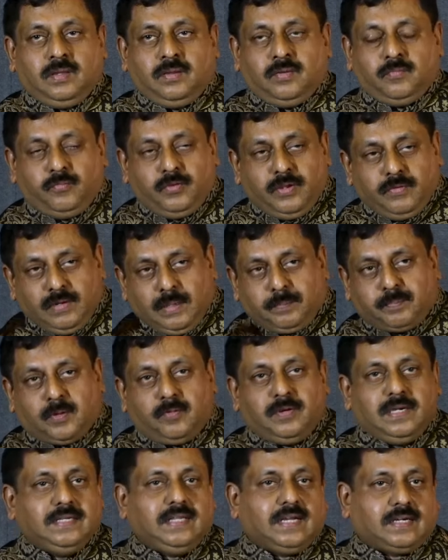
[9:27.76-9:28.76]
We will
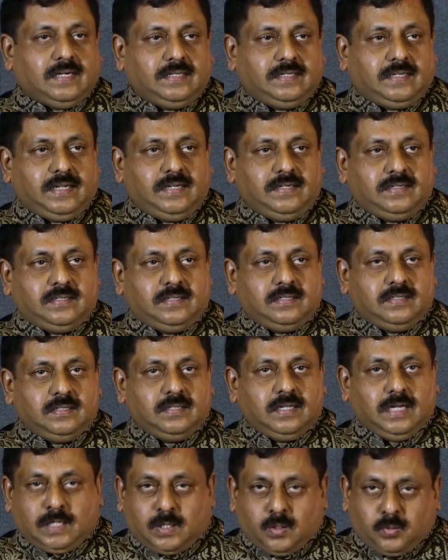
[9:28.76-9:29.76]
provide the content,
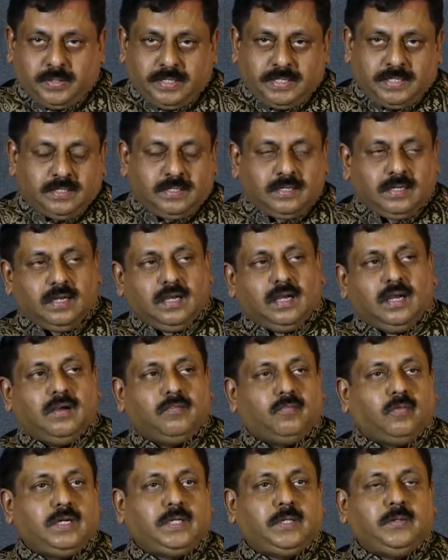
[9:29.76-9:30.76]
including
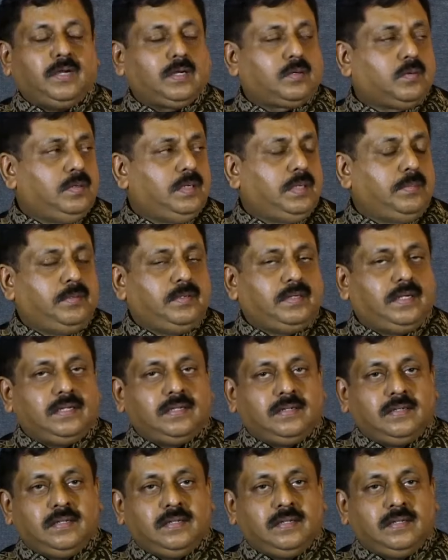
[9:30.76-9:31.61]
what you are contributing.